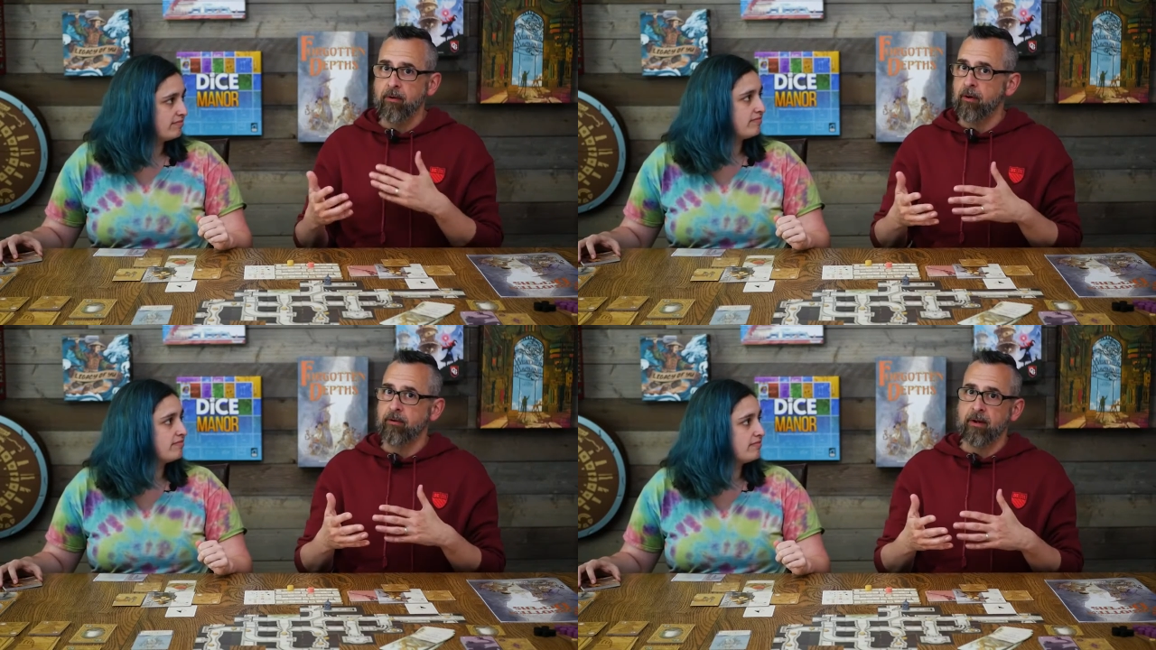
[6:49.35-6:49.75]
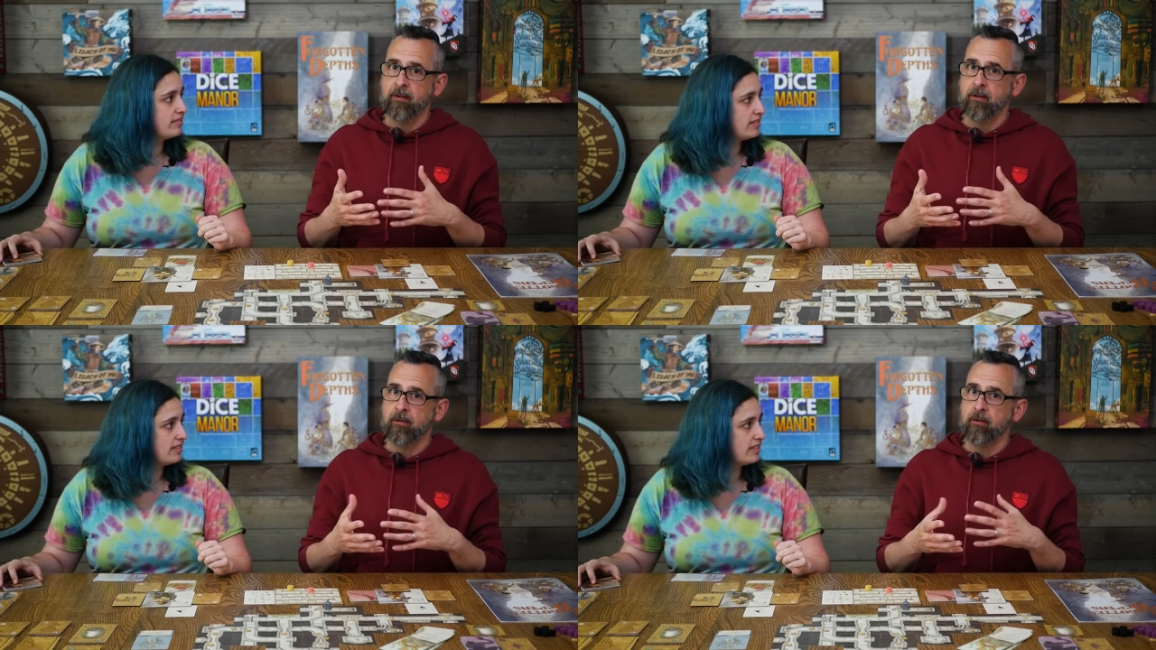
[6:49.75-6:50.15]
Speaker 1: There are
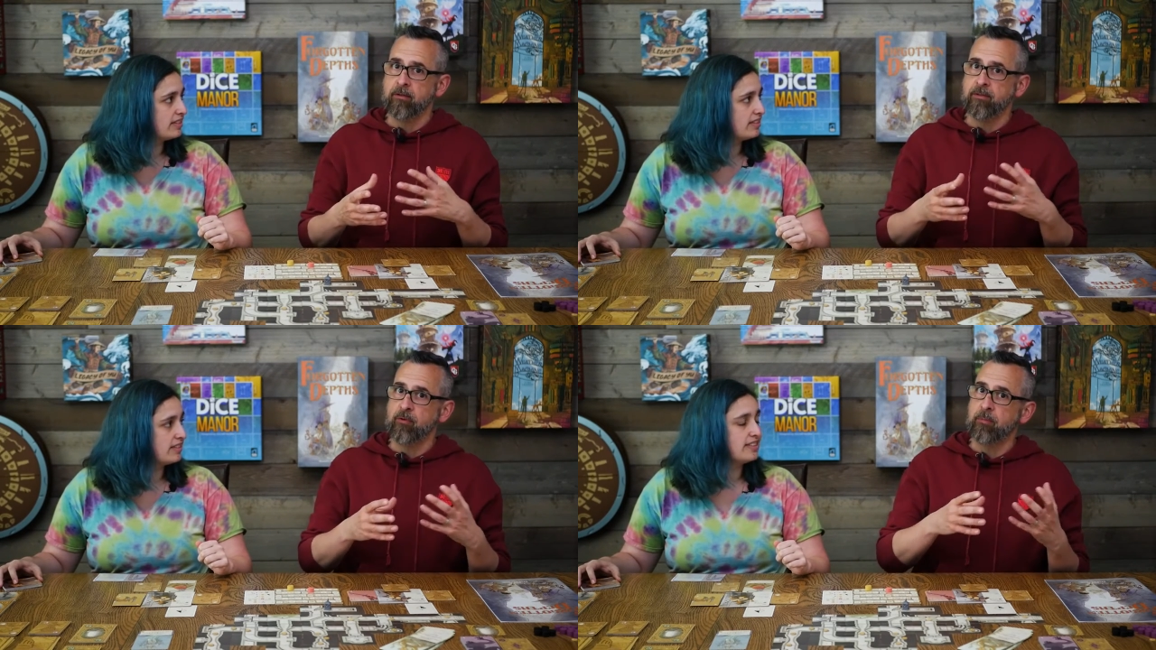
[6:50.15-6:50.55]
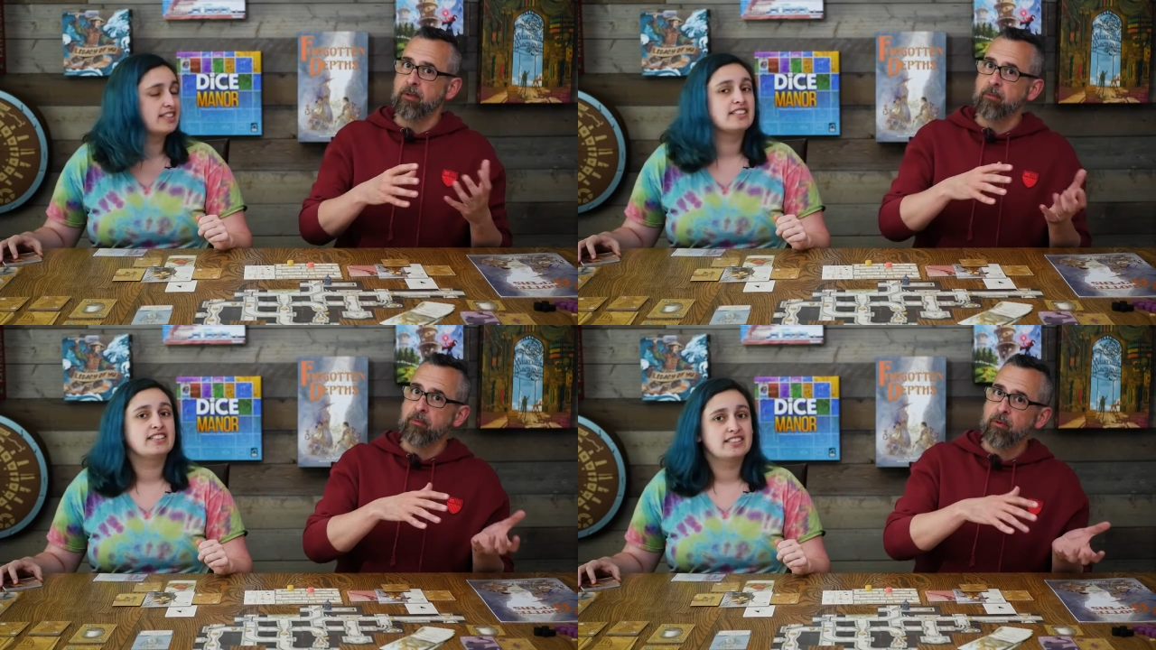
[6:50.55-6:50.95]
dialogue cards if you're
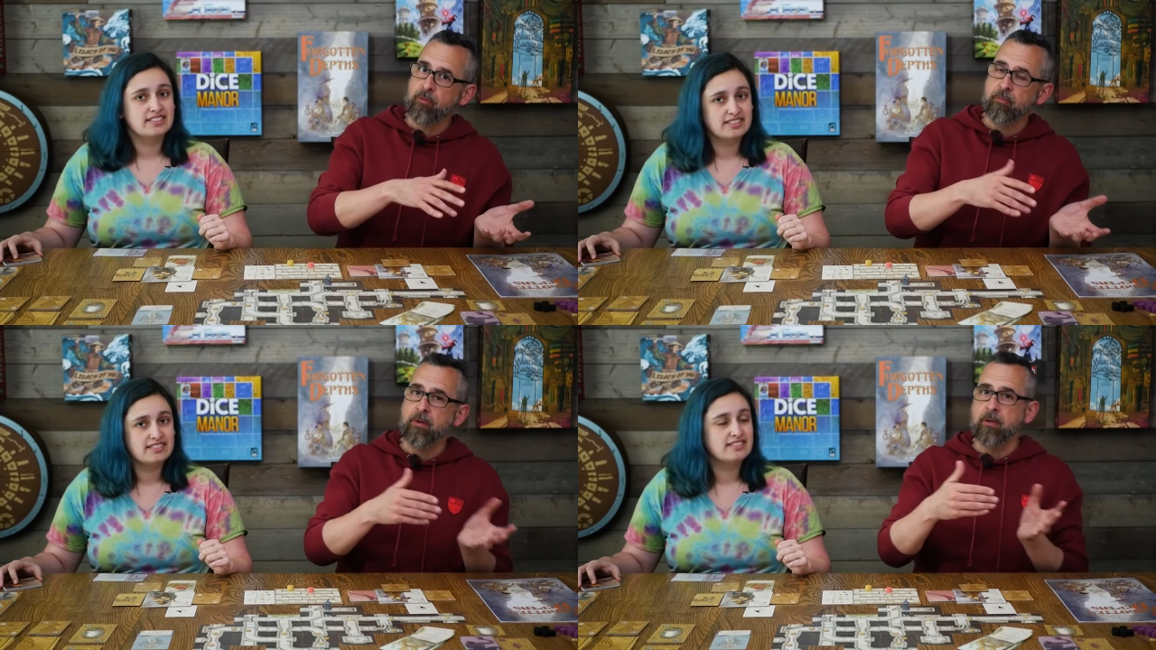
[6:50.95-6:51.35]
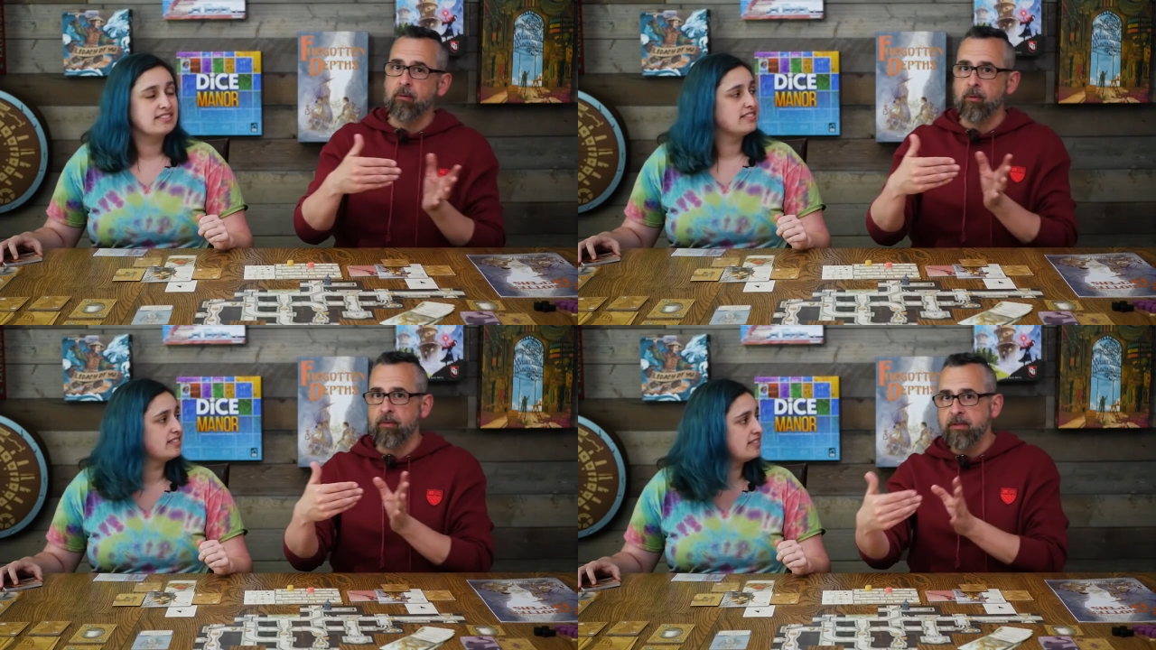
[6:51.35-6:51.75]
playing with all three,
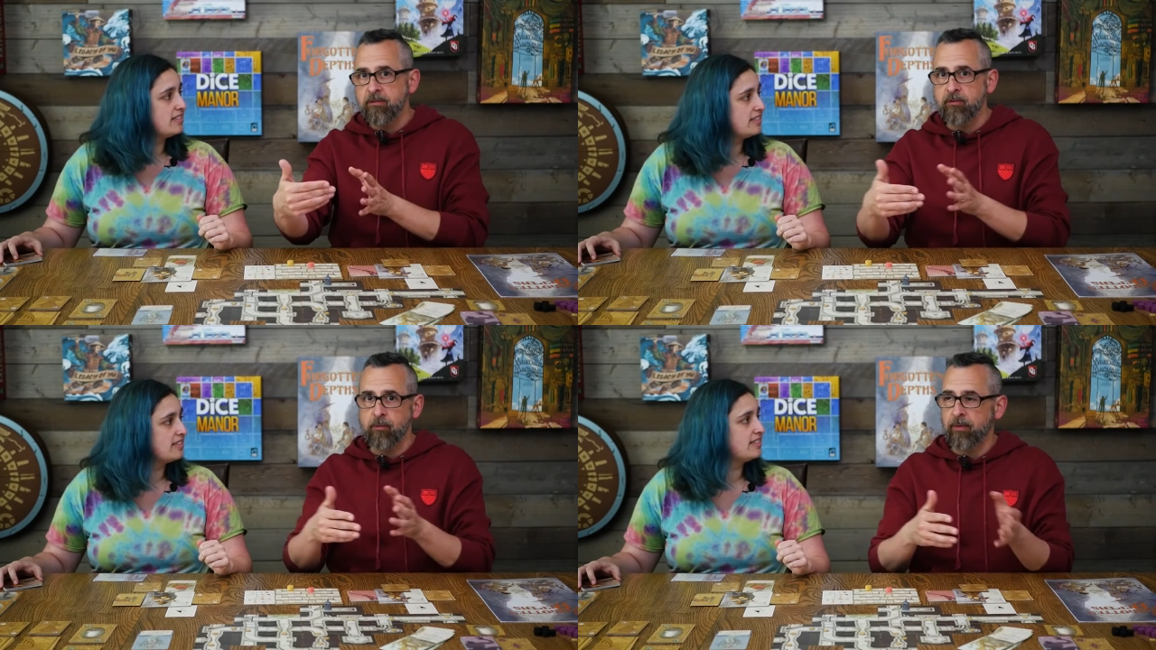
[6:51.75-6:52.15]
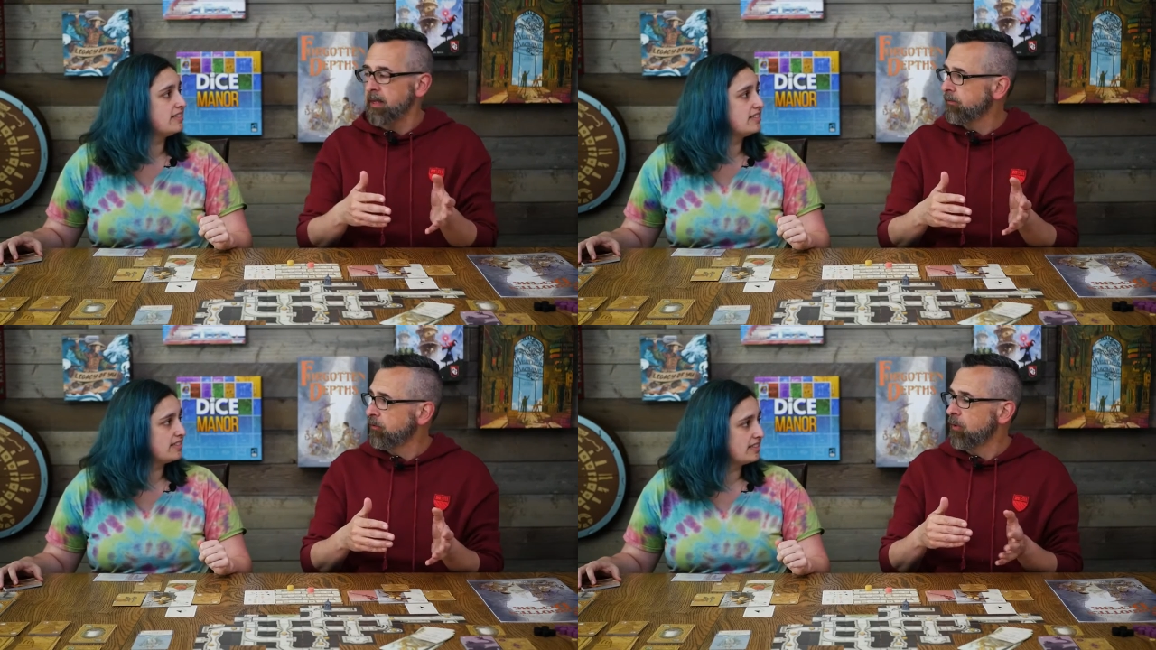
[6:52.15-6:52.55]
or these two, or
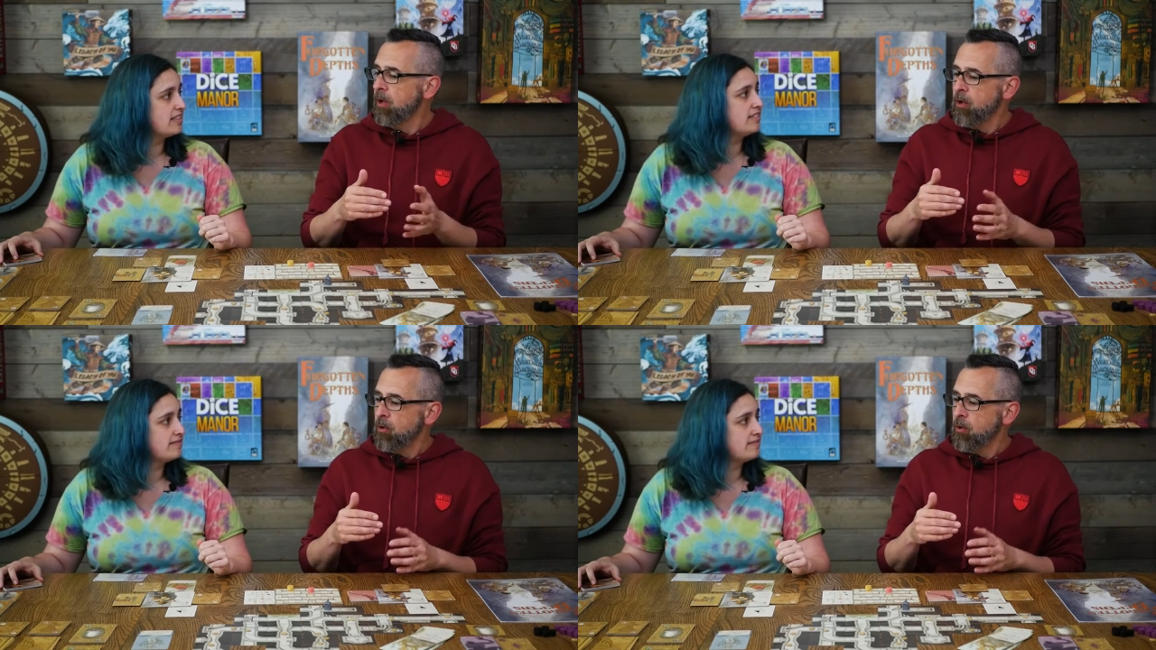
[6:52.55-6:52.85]
that two,